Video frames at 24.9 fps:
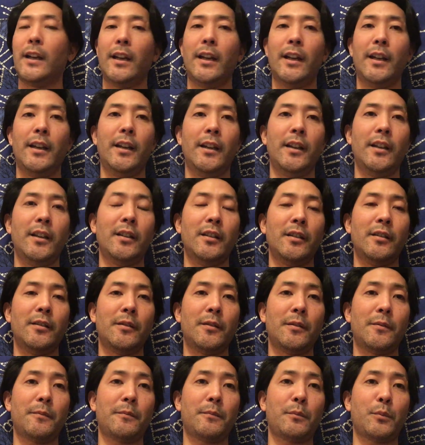
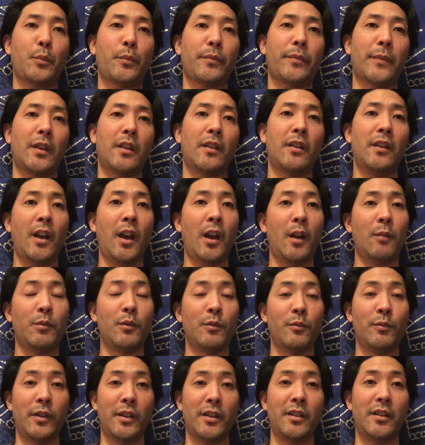And the
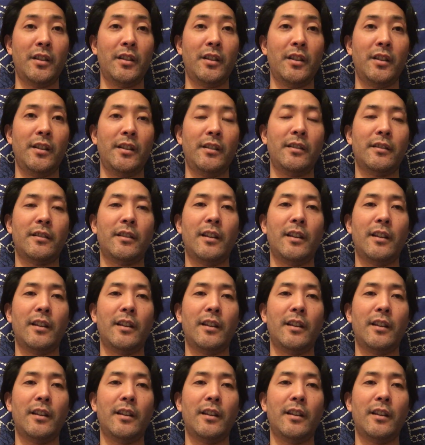Aborigines,